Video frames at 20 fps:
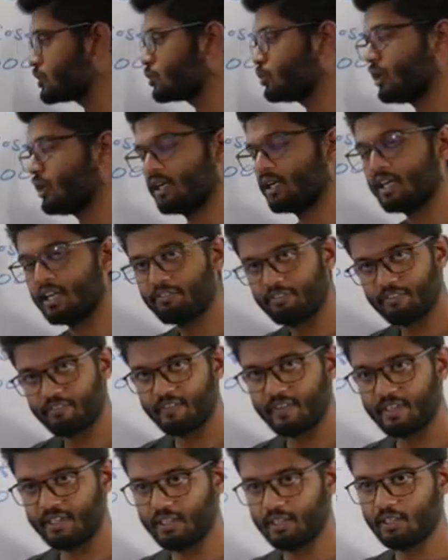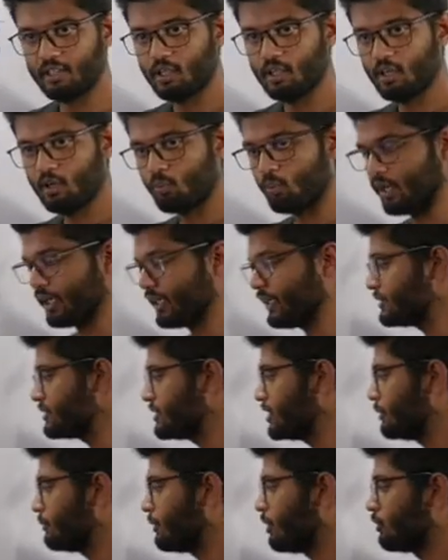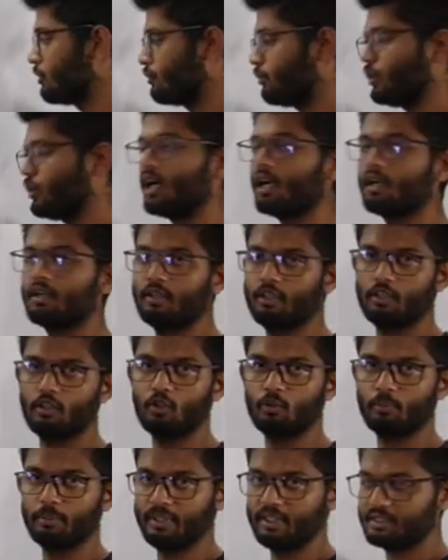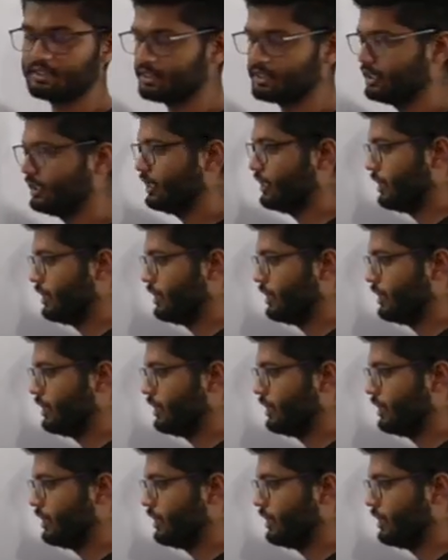250. What is the amount for 100 rupees?